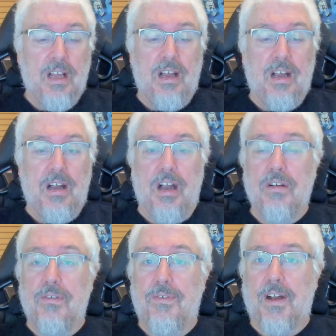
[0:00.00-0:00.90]

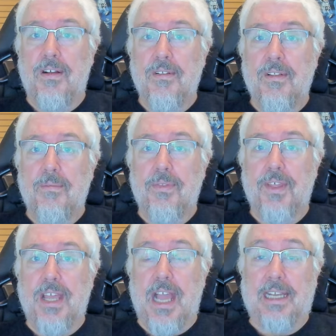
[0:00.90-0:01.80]
over
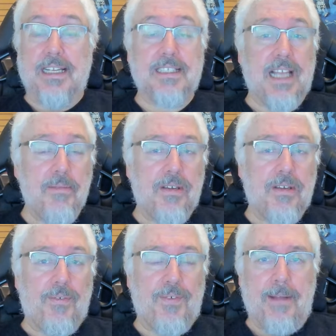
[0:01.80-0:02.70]
the Alex Salmond
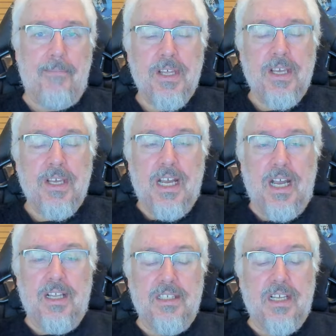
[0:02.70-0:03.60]
affair,
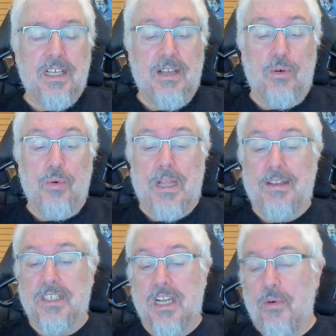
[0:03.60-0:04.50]
and it all
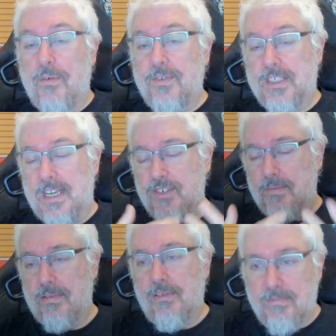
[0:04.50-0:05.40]
had to go off to see if
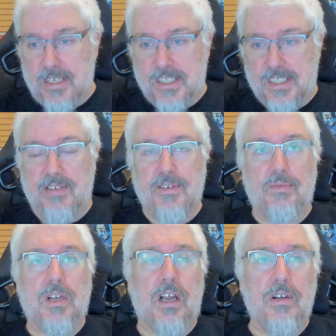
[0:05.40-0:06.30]
she'd broken
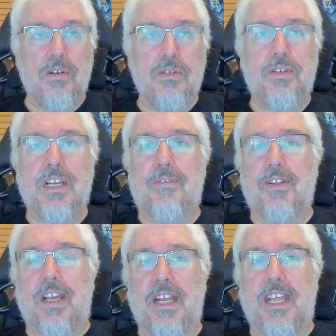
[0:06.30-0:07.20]
ministerial code and
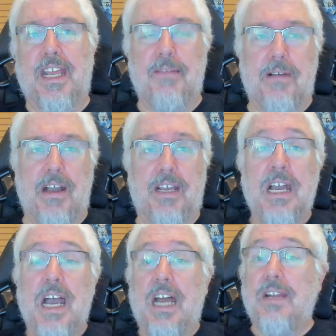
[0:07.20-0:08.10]
everything, and he came back,
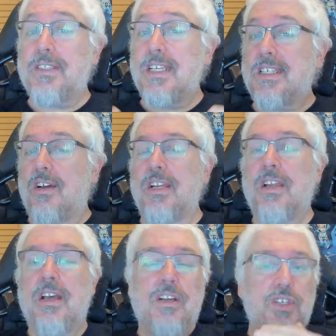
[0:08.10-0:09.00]
and it was
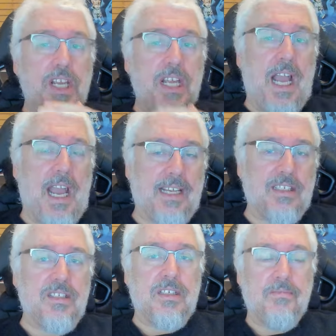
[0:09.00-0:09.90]
decided she
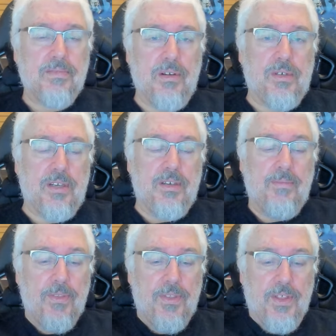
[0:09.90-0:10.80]
hadn't broken
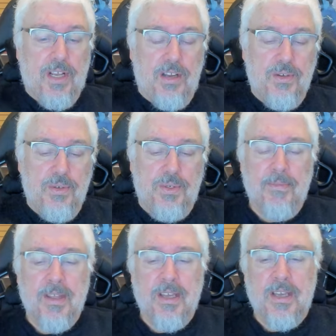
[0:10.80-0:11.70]
the code.
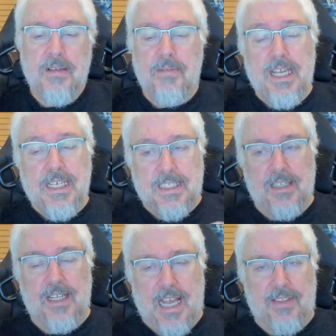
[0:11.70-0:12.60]
But he
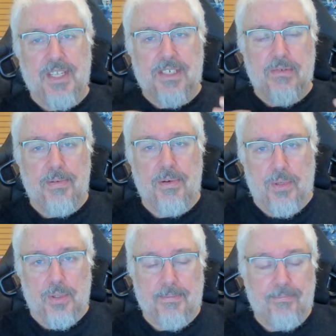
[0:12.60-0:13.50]
still had this report.